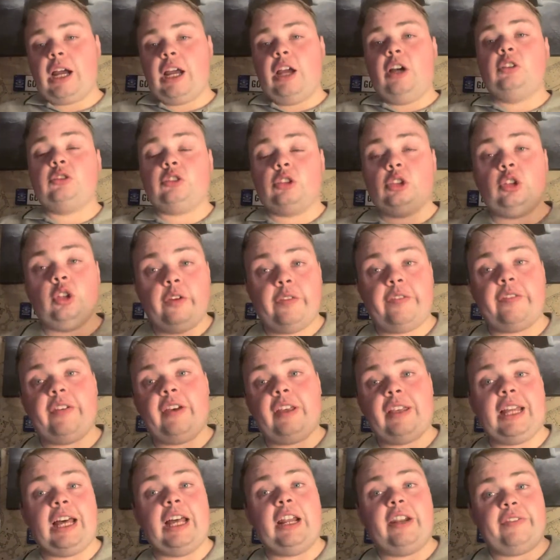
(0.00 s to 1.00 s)
I also do think
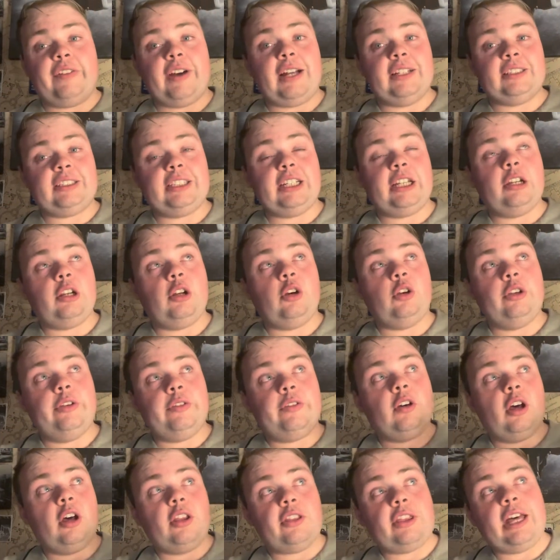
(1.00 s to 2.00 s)
that the fact that you know you've
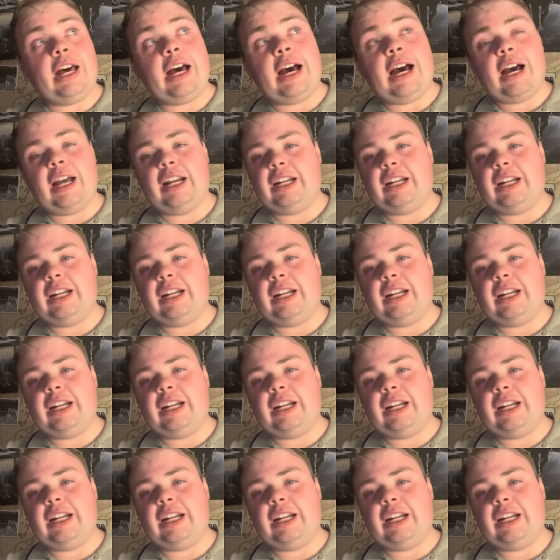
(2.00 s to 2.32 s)
got that,